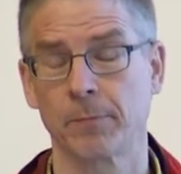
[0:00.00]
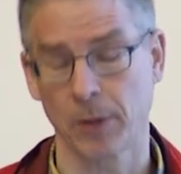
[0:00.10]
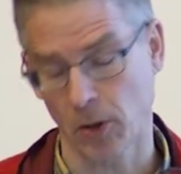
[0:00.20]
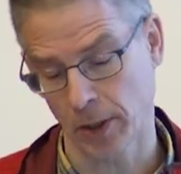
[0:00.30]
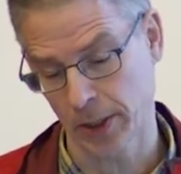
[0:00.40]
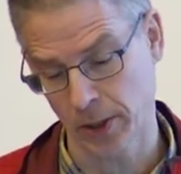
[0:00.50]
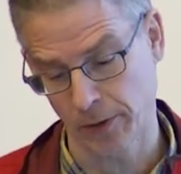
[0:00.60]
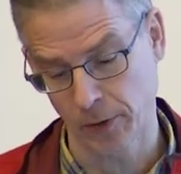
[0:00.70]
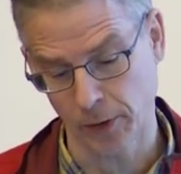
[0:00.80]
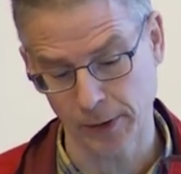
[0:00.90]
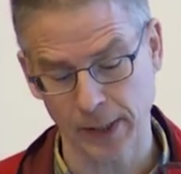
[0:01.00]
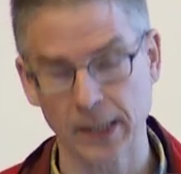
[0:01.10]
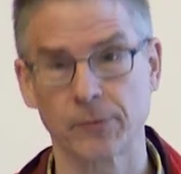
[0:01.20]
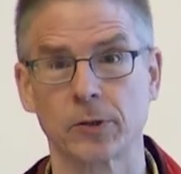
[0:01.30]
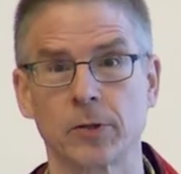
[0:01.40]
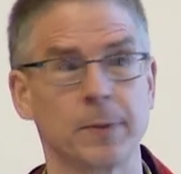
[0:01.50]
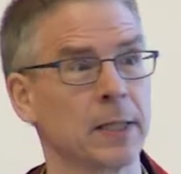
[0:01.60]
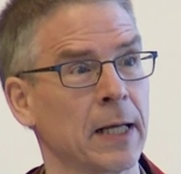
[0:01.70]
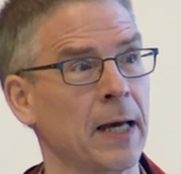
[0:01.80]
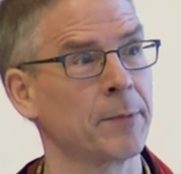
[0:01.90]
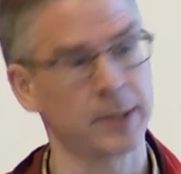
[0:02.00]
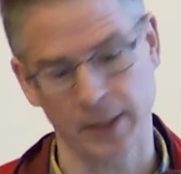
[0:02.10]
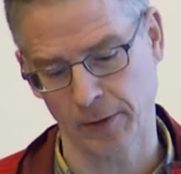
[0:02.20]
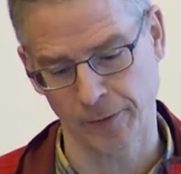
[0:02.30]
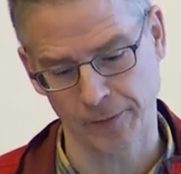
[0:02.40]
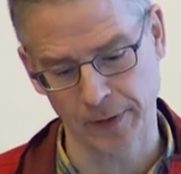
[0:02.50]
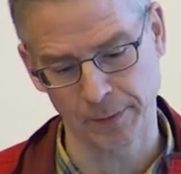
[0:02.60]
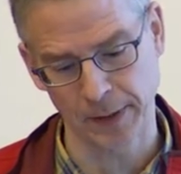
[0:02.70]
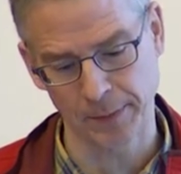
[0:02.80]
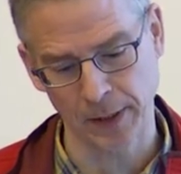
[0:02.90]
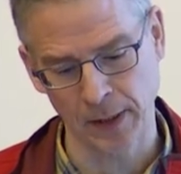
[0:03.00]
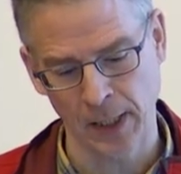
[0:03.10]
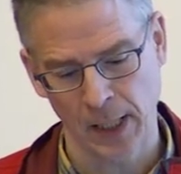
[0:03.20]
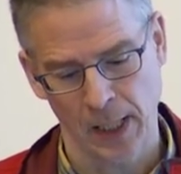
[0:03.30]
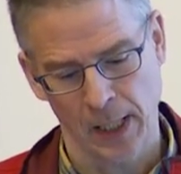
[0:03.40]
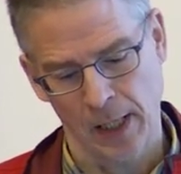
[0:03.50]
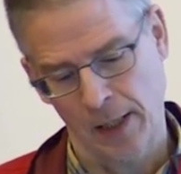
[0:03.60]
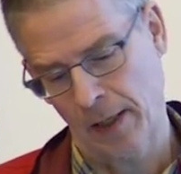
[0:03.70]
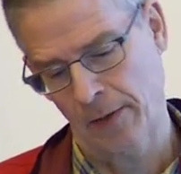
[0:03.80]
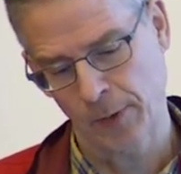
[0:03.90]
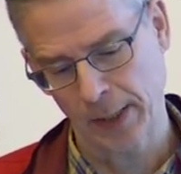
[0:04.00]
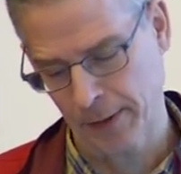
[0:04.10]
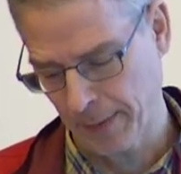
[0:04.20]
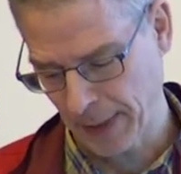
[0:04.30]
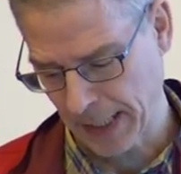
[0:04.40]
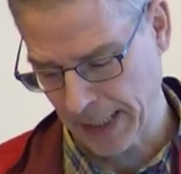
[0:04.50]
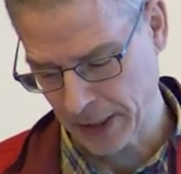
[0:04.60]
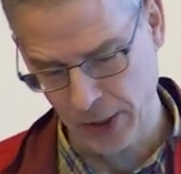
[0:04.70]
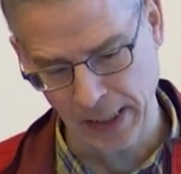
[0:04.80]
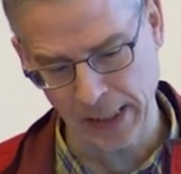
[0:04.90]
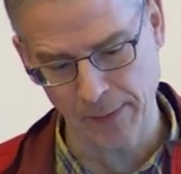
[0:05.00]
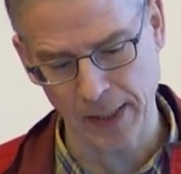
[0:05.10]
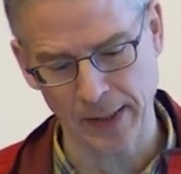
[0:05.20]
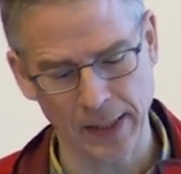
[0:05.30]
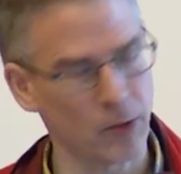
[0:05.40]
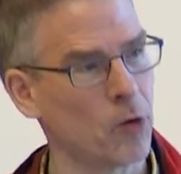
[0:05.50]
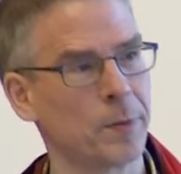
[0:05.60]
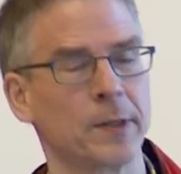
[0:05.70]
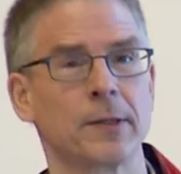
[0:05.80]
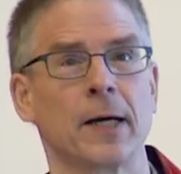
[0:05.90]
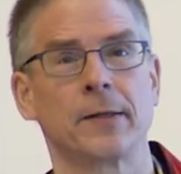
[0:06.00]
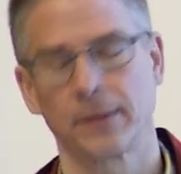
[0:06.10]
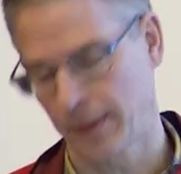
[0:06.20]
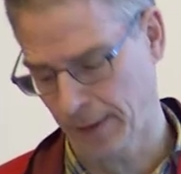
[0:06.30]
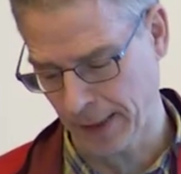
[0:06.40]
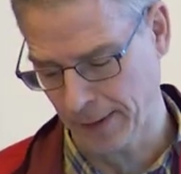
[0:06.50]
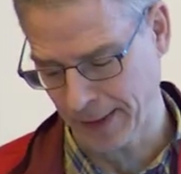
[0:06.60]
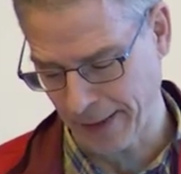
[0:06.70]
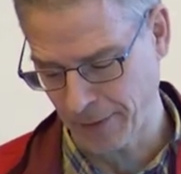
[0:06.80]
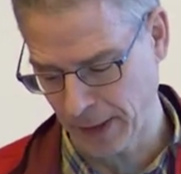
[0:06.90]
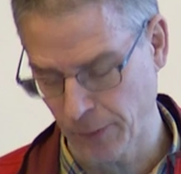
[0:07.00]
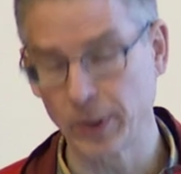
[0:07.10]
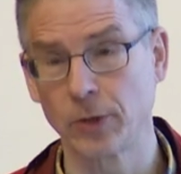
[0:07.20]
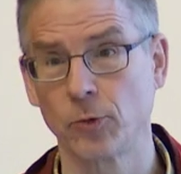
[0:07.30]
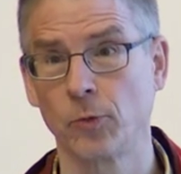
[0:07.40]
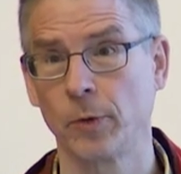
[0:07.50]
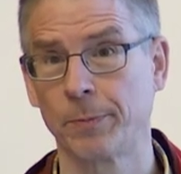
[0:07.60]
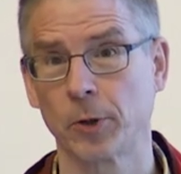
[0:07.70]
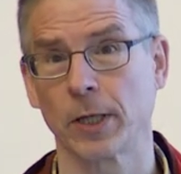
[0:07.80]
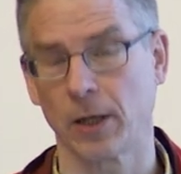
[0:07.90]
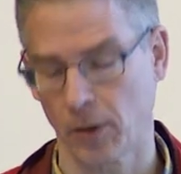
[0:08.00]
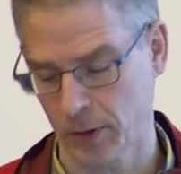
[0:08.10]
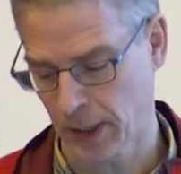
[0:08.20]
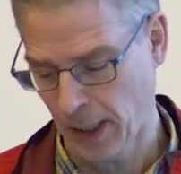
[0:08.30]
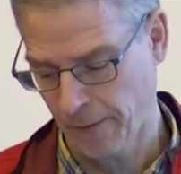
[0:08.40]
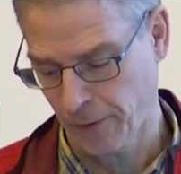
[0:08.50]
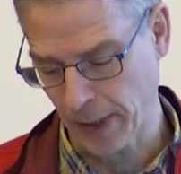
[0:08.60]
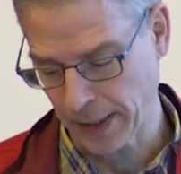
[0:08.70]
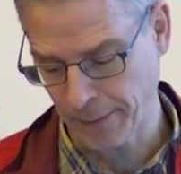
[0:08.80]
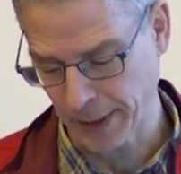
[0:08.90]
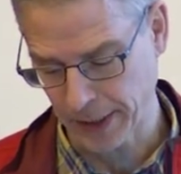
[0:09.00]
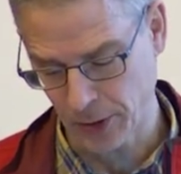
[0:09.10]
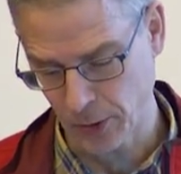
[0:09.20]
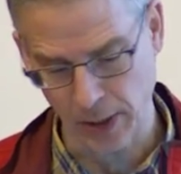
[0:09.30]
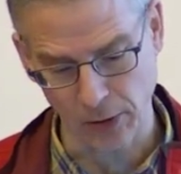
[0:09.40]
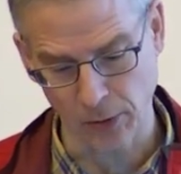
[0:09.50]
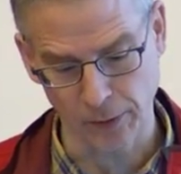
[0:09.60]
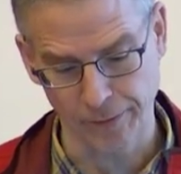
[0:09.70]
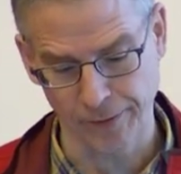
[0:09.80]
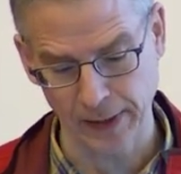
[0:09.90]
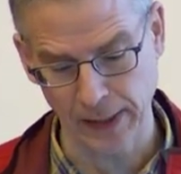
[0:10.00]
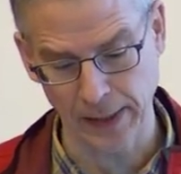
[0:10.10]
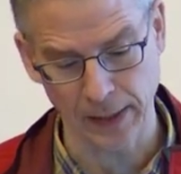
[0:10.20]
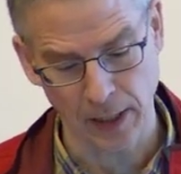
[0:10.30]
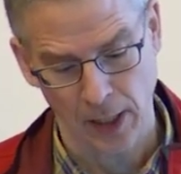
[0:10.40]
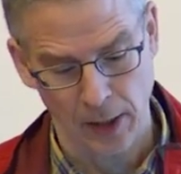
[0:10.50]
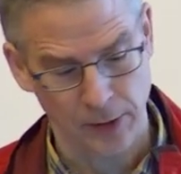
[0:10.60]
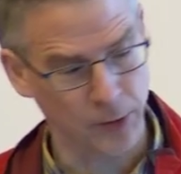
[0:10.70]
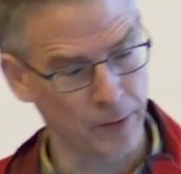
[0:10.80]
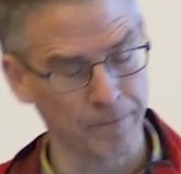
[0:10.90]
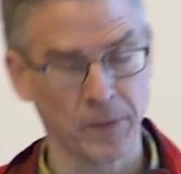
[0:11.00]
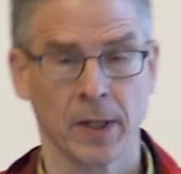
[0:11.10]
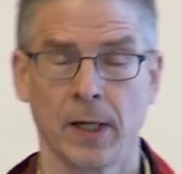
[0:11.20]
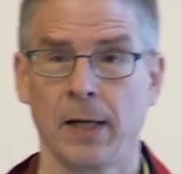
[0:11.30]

uh, biology and neuroscience, where a typical lab is 10 or 15 people. Uh, we assemble a large team and then open science in the sense that everything we do, we put out for anybody to download freely. So